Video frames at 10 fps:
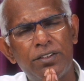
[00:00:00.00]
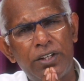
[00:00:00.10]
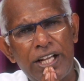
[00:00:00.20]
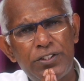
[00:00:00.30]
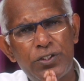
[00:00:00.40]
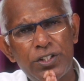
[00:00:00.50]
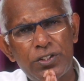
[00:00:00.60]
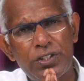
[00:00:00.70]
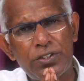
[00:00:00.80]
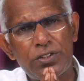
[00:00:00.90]

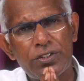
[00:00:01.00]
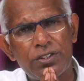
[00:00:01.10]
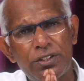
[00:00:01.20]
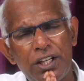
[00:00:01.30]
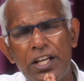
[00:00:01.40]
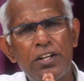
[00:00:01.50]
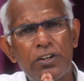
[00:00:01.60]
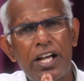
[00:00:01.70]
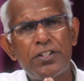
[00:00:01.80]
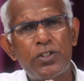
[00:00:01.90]
Righteousness, in
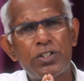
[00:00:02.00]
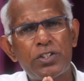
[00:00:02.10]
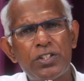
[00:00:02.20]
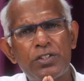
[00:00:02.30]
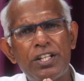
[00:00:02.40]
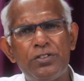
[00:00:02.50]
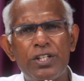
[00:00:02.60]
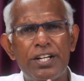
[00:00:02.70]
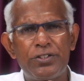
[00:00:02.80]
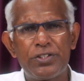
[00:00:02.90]
righteousness, he
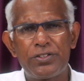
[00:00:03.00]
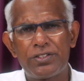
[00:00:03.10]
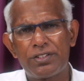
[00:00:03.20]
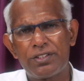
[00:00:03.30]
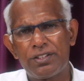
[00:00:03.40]
judges.